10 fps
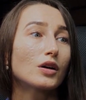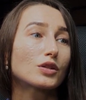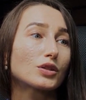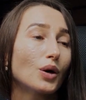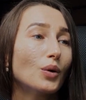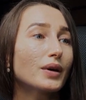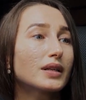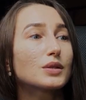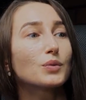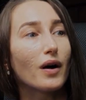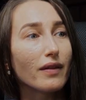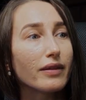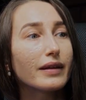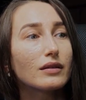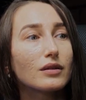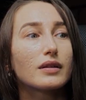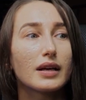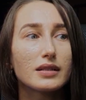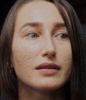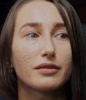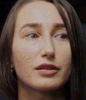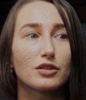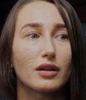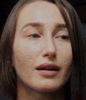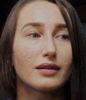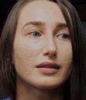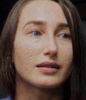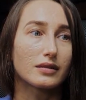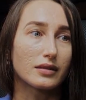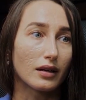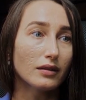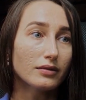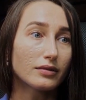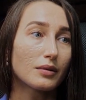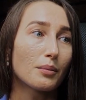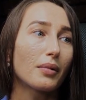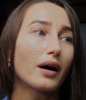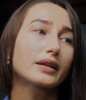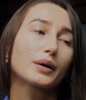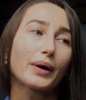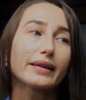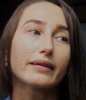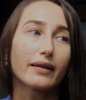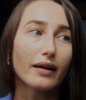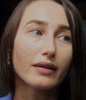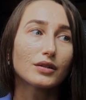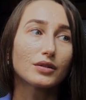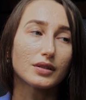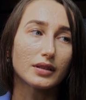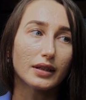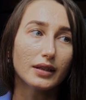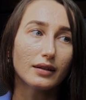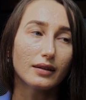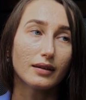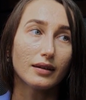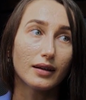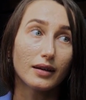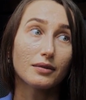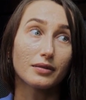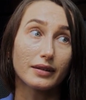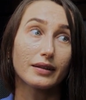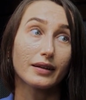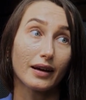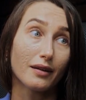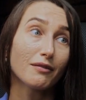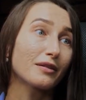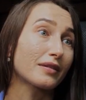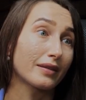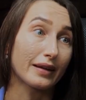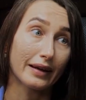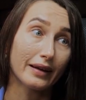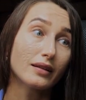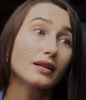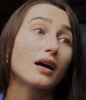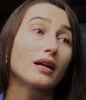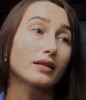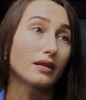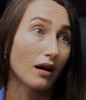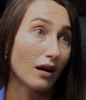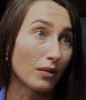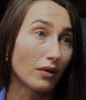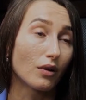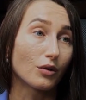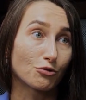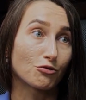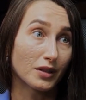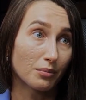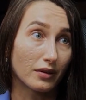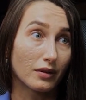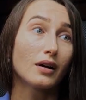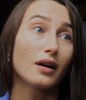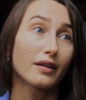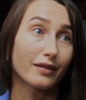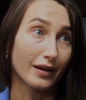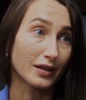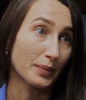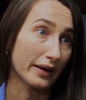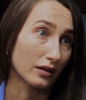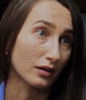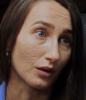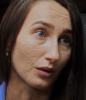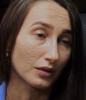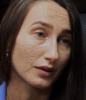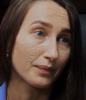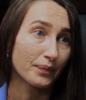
So it's one thing to test the functionality itself, but quite another to see if it can withstand double or triple the expected load.